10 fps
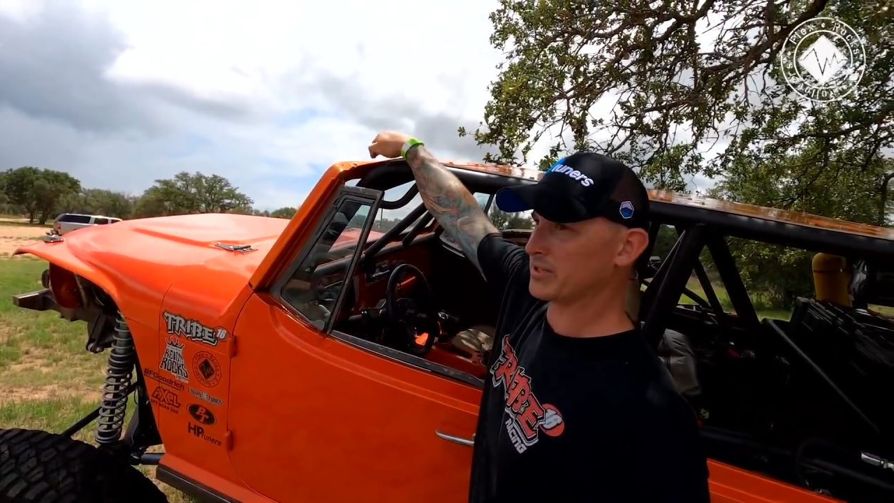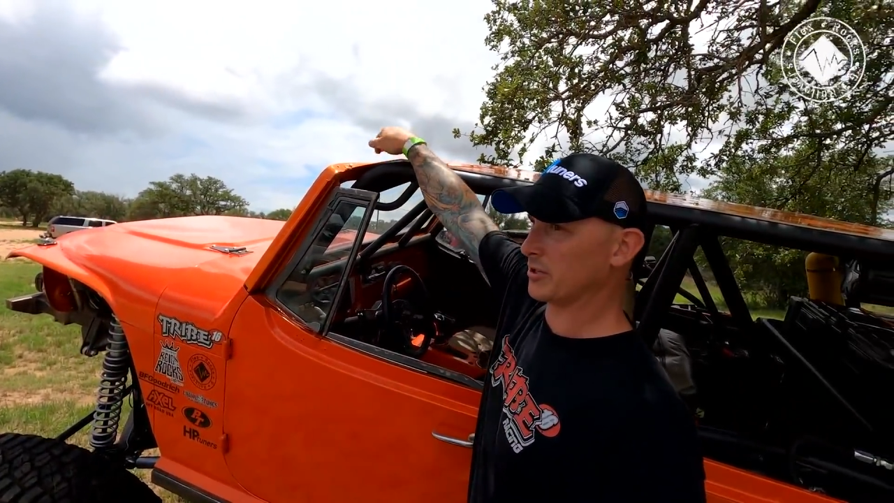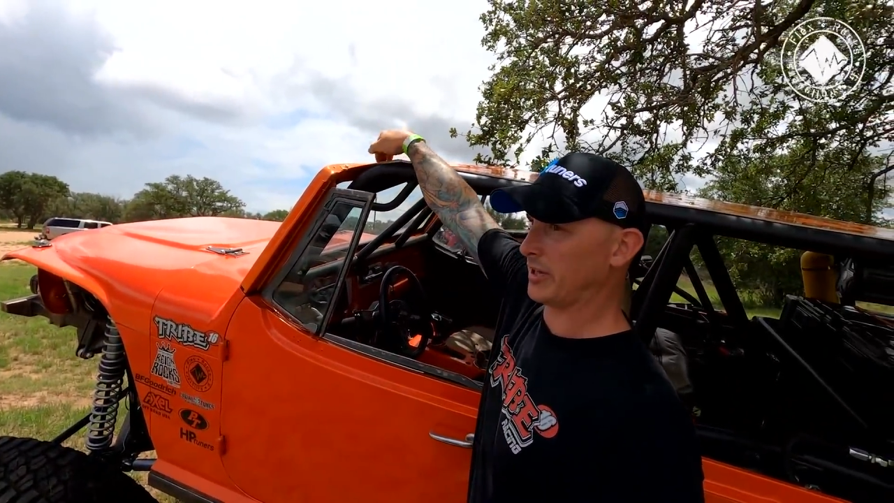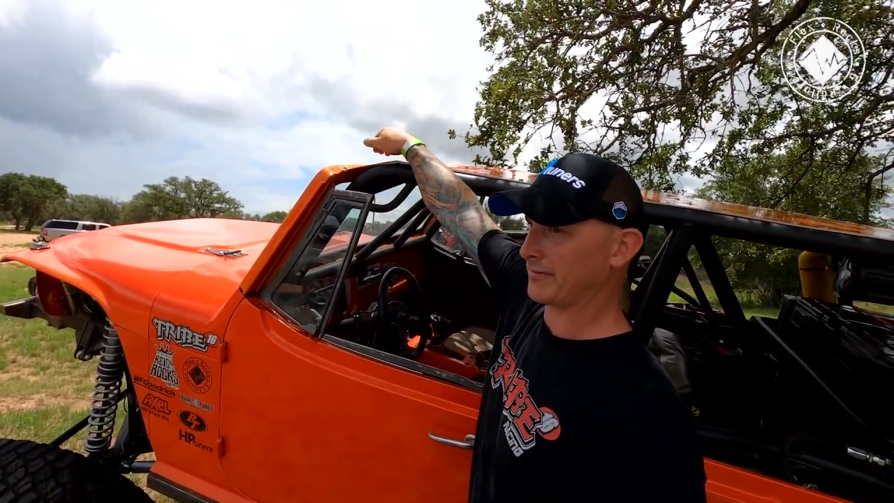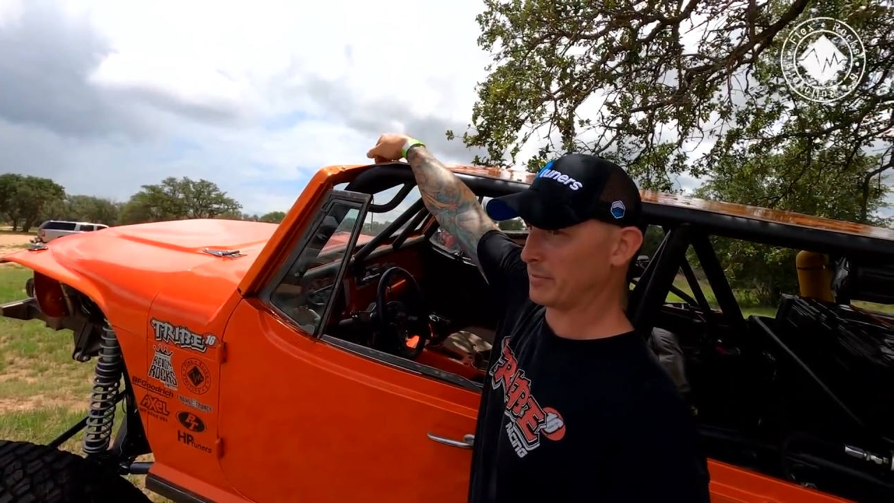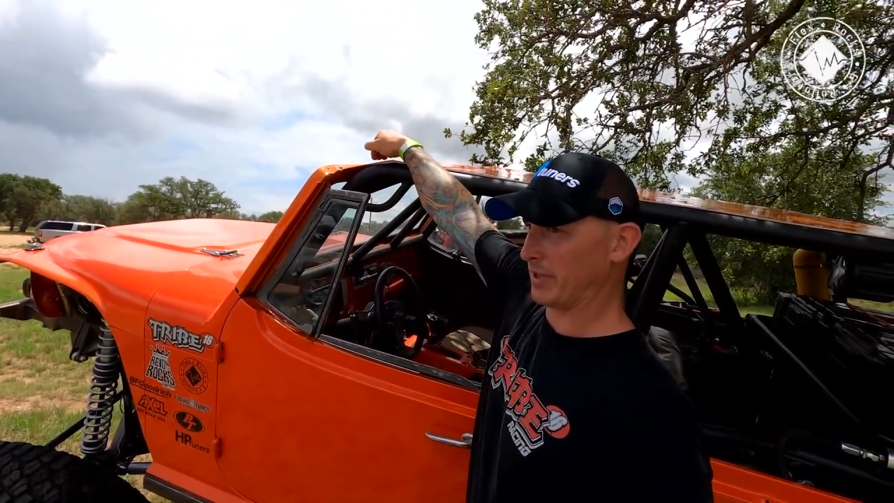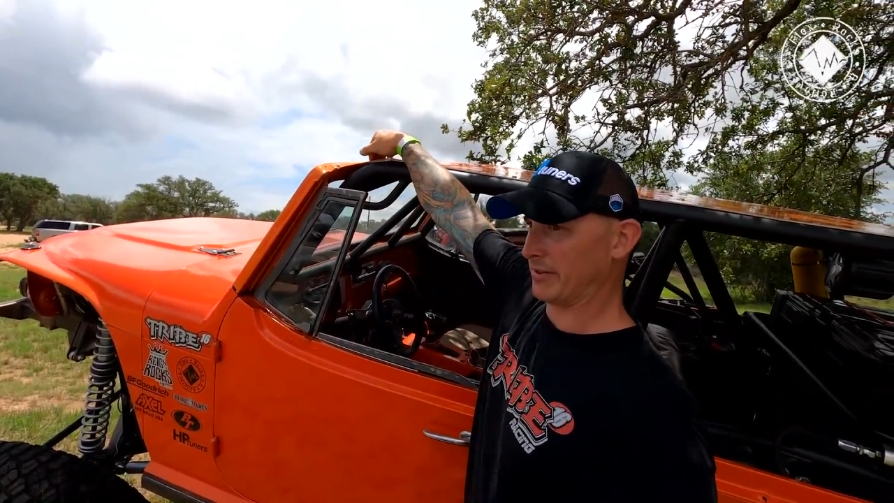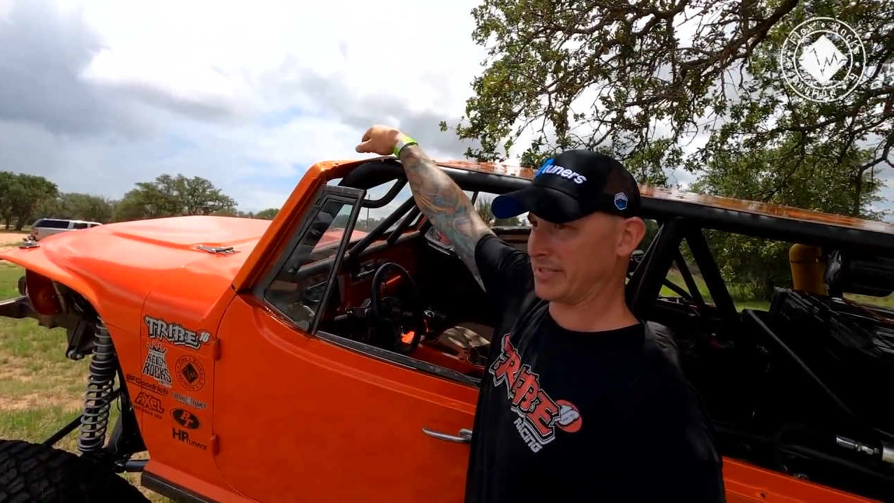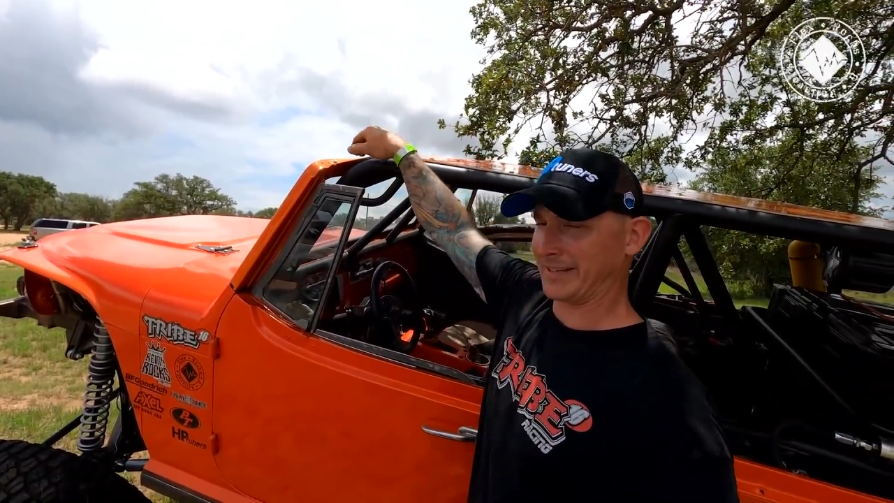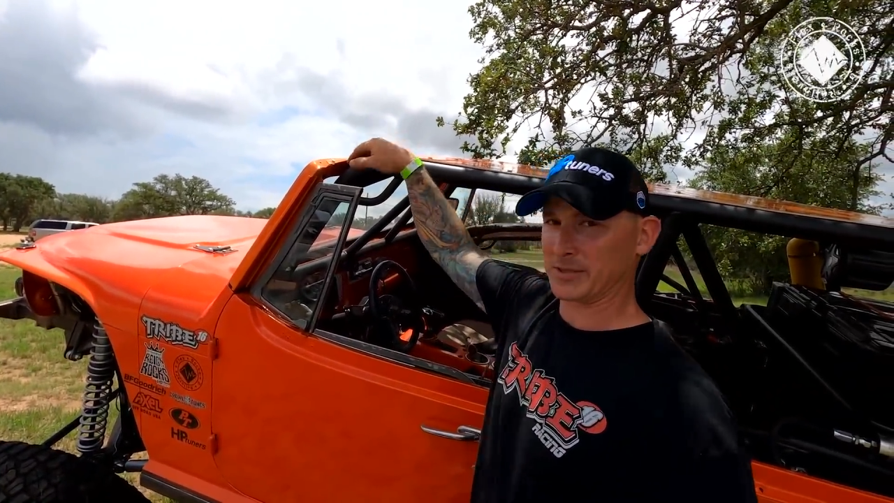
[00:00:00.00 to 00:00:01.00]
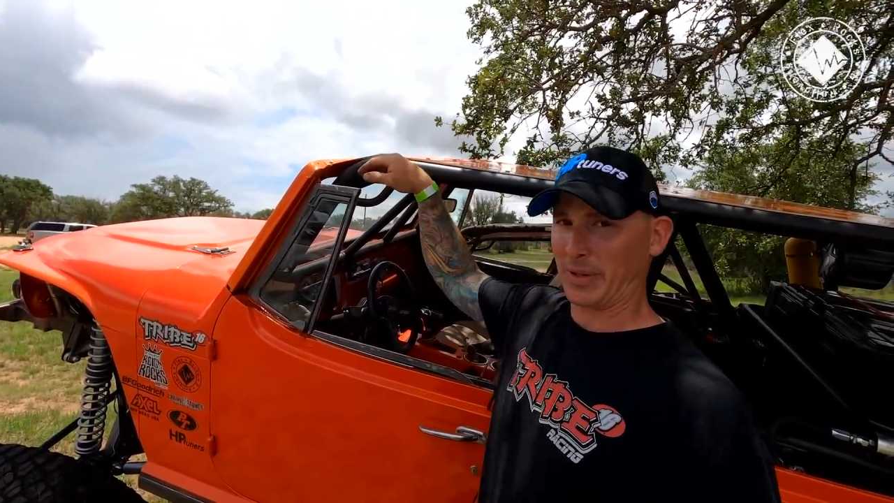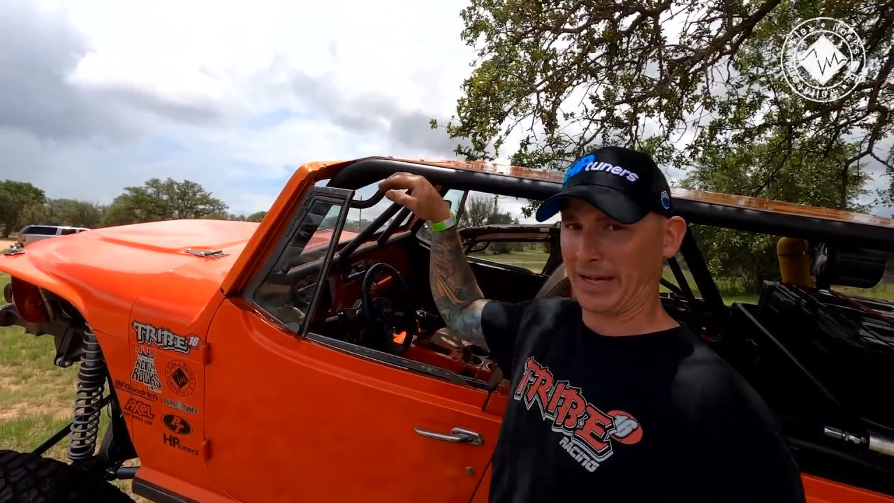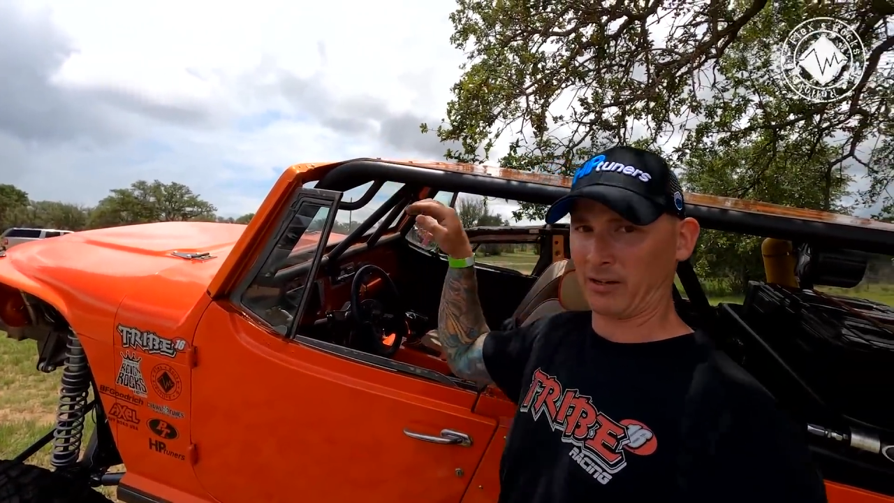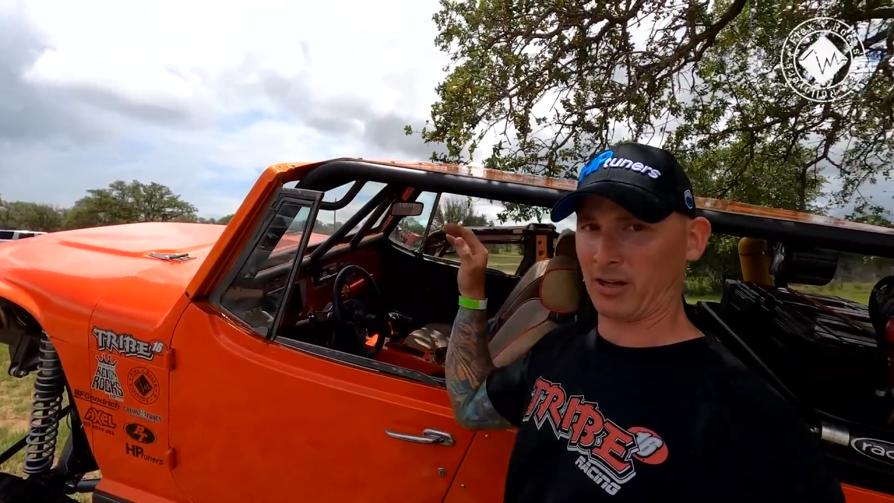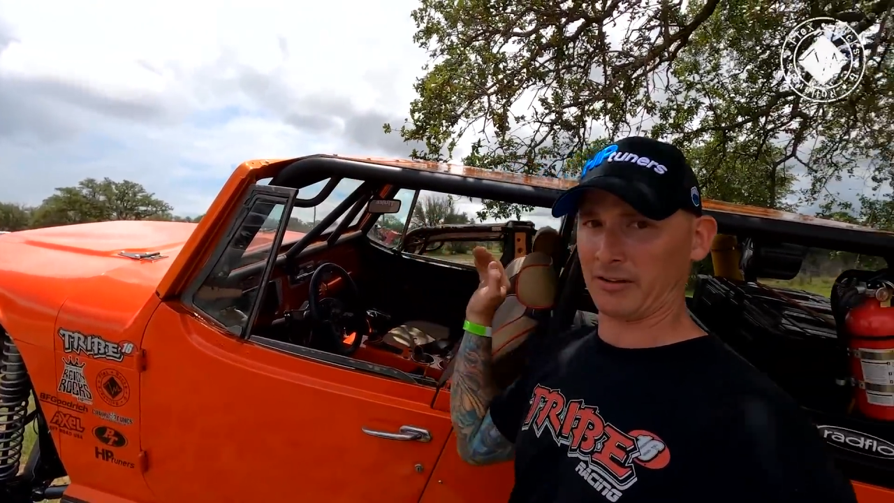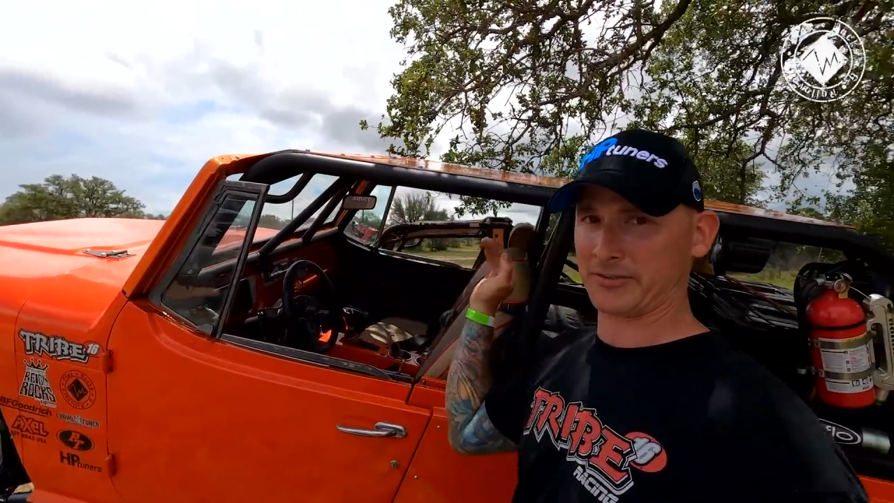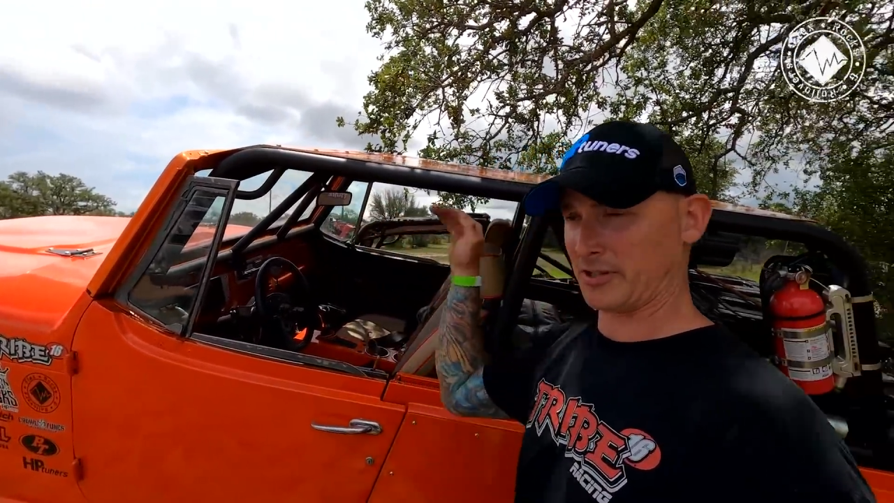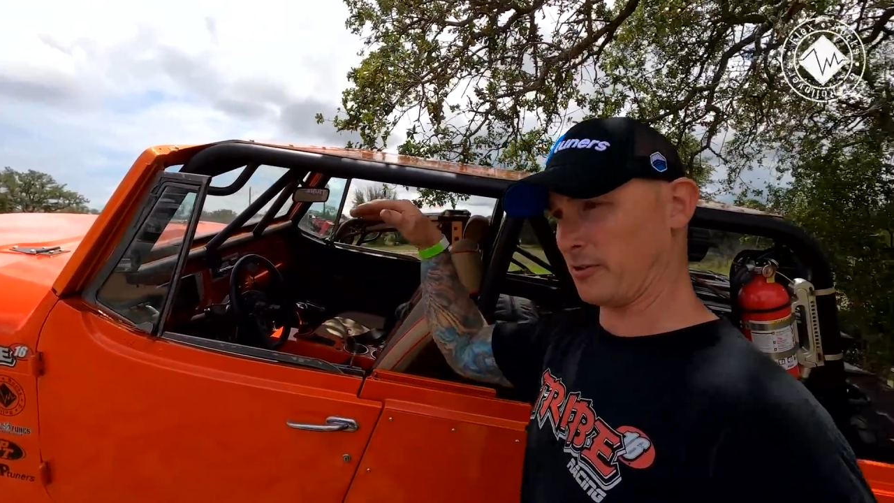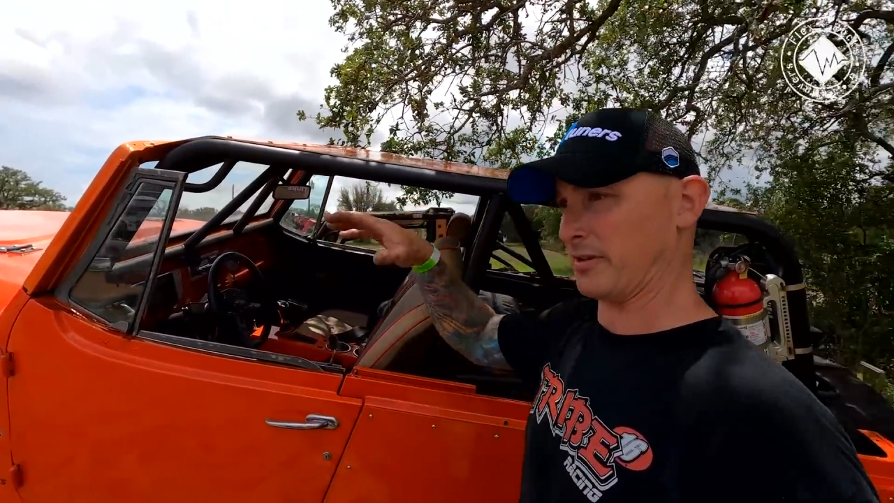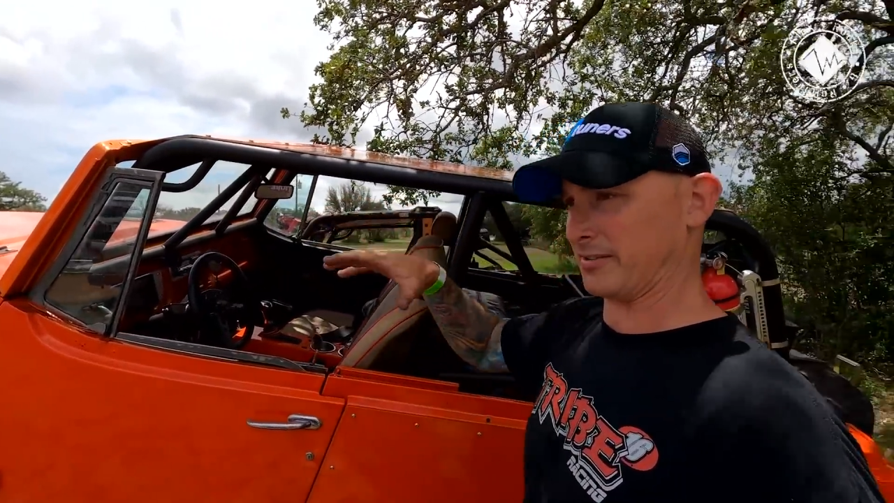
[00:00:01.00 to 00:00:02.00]
it. So you have to be able to take this panel off.
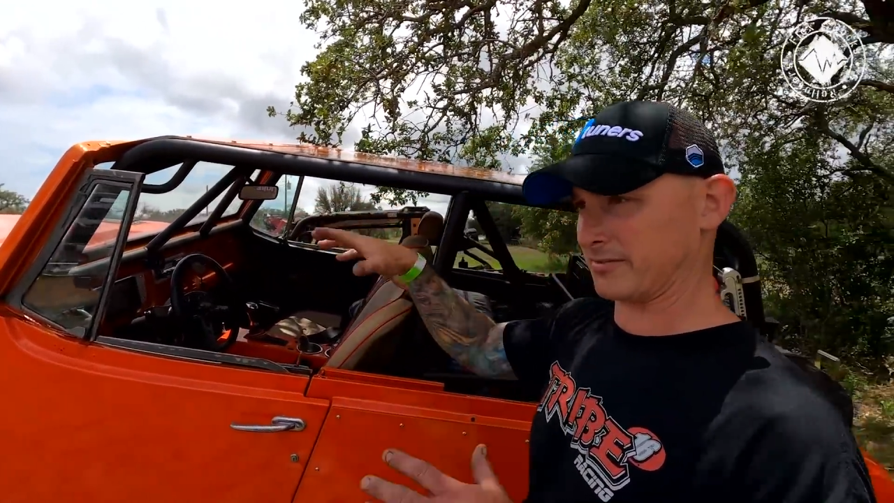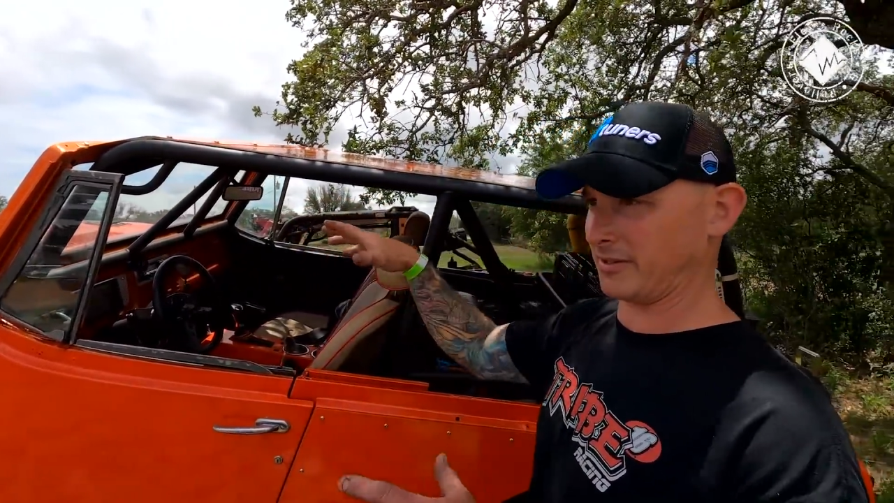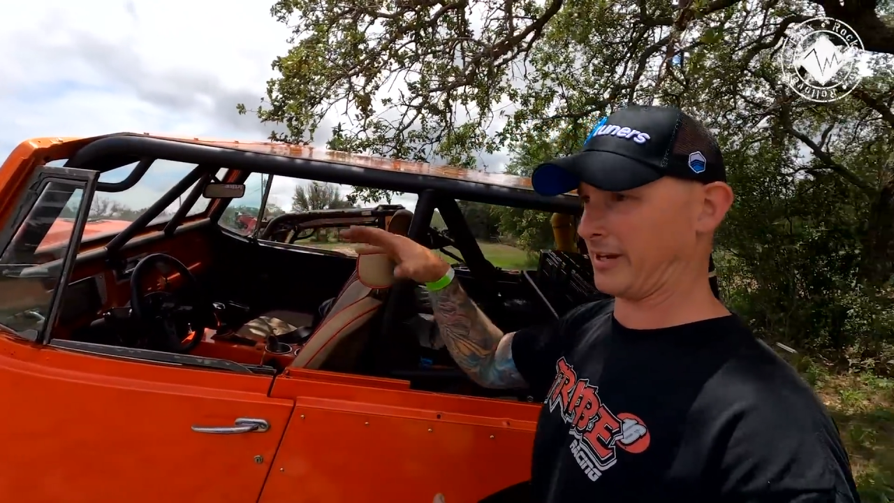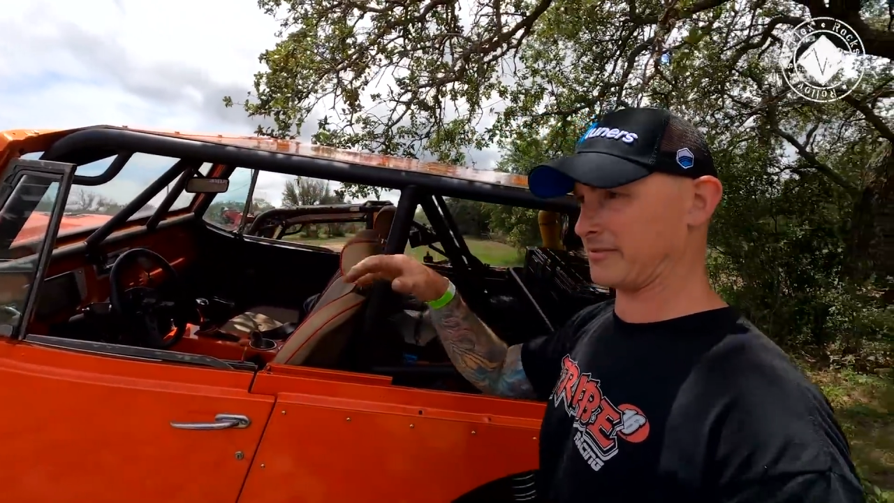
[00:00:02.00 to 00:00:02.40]
So it's